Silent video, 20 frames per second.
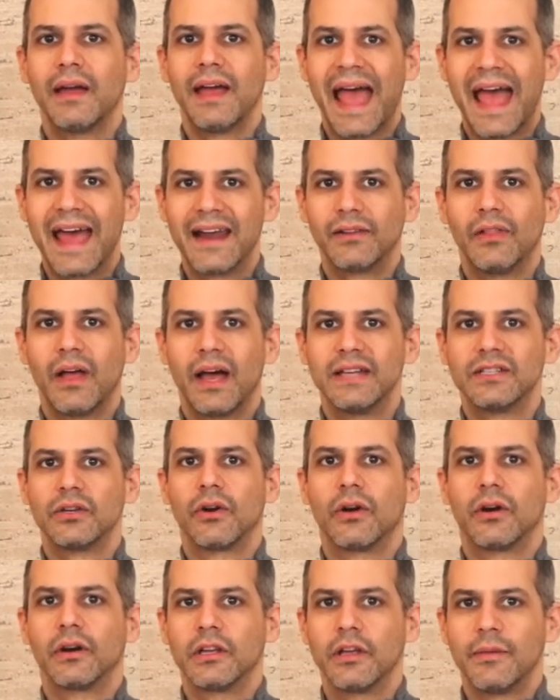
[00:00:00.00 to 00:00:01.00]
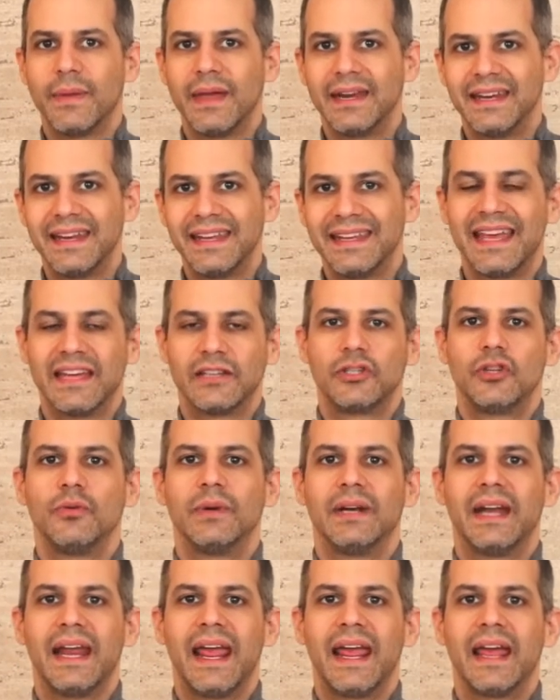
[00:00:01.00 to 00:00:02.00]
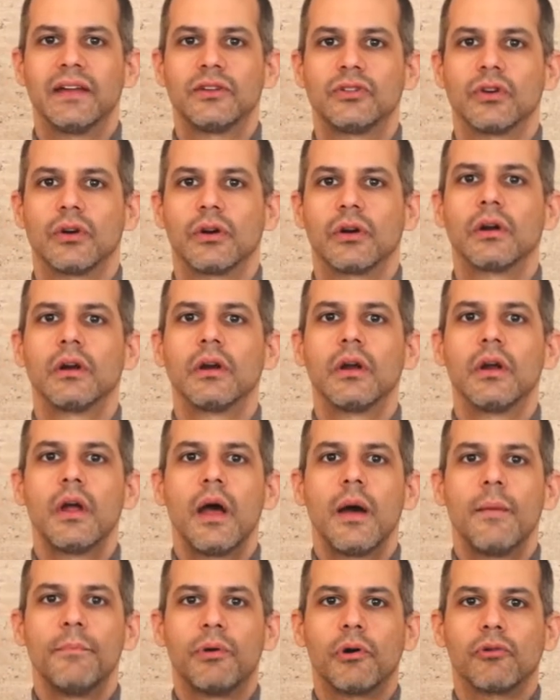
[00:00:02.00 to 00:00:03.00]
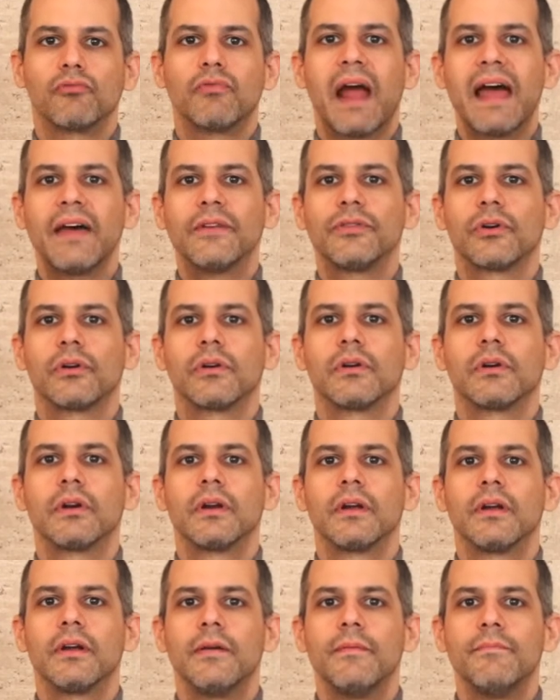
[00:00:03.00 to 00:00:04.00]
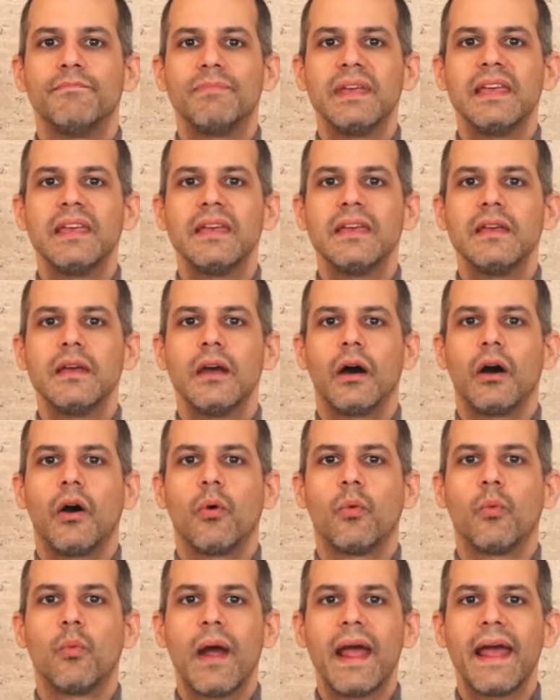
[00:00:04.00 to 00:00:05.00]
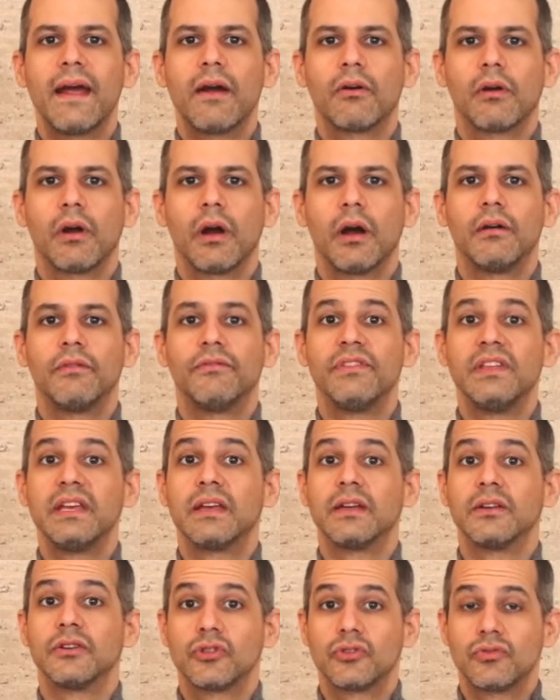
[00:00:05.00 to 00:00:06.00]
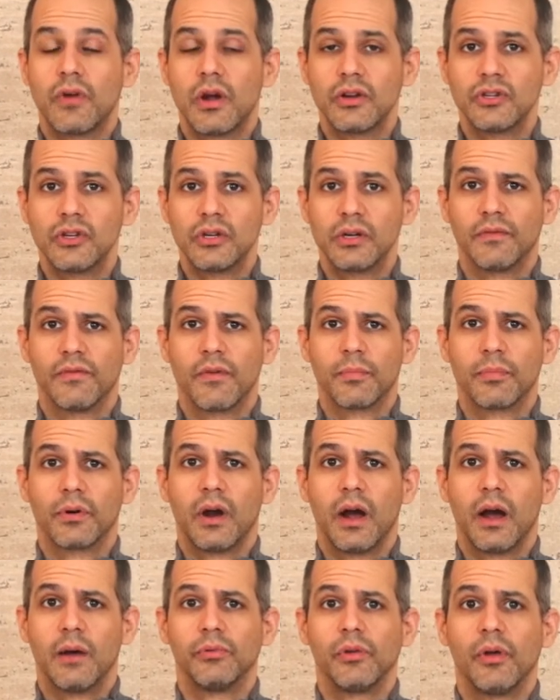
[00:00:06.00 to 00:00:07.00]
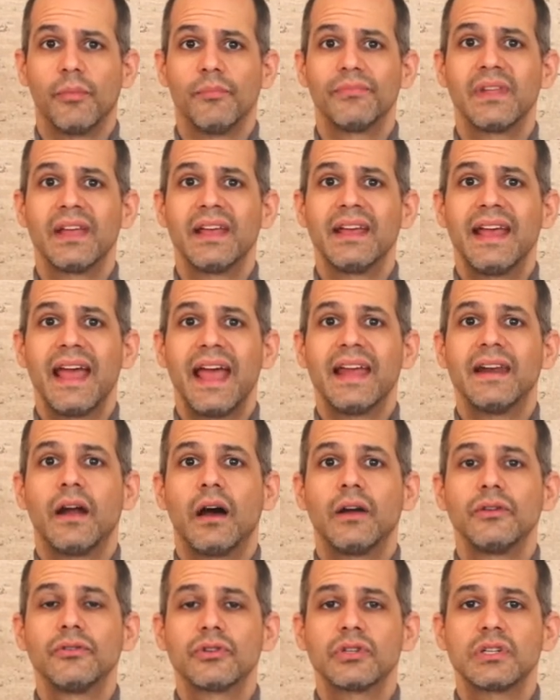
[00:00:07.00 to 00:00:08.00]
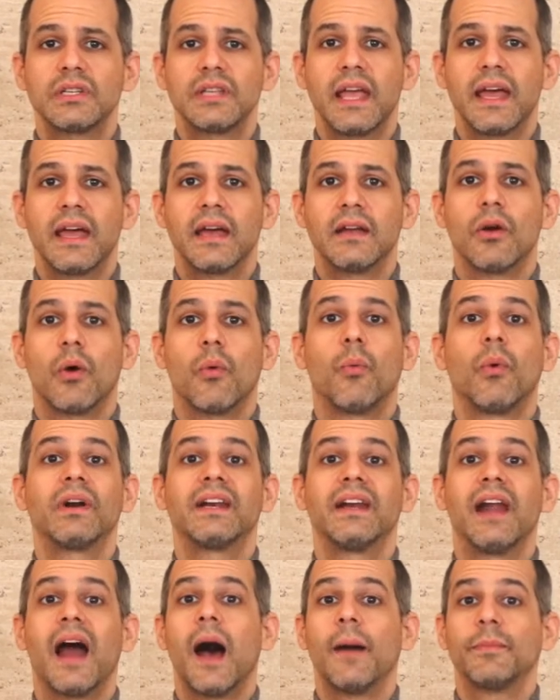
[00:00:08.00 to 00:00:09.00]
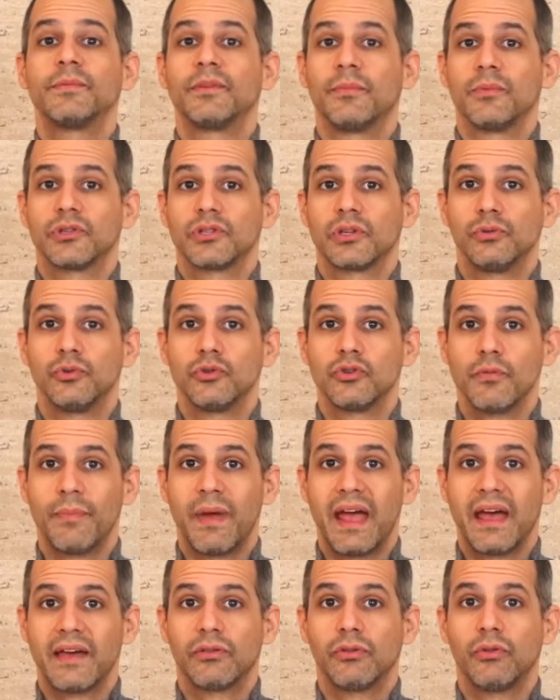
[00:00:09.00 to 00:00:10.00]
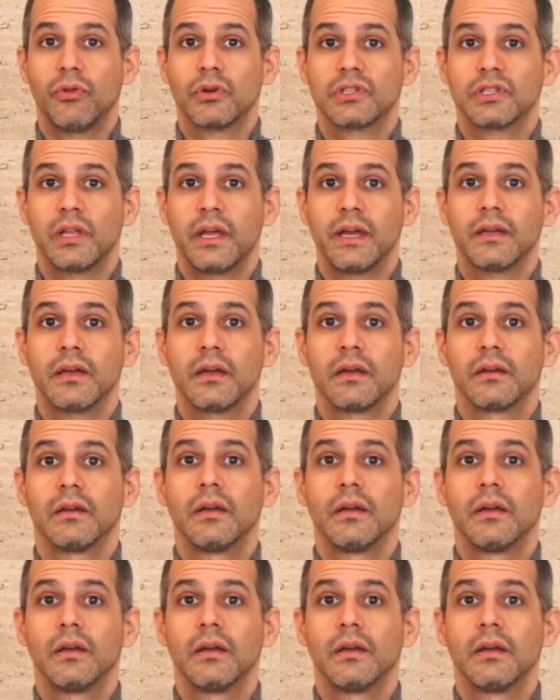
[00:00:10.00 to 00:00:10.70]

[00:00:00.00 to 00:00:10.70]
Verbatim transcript: analyze an argument, get to an answer, but rather be aware of the construction of a problem and understand what an optimal solution path looks like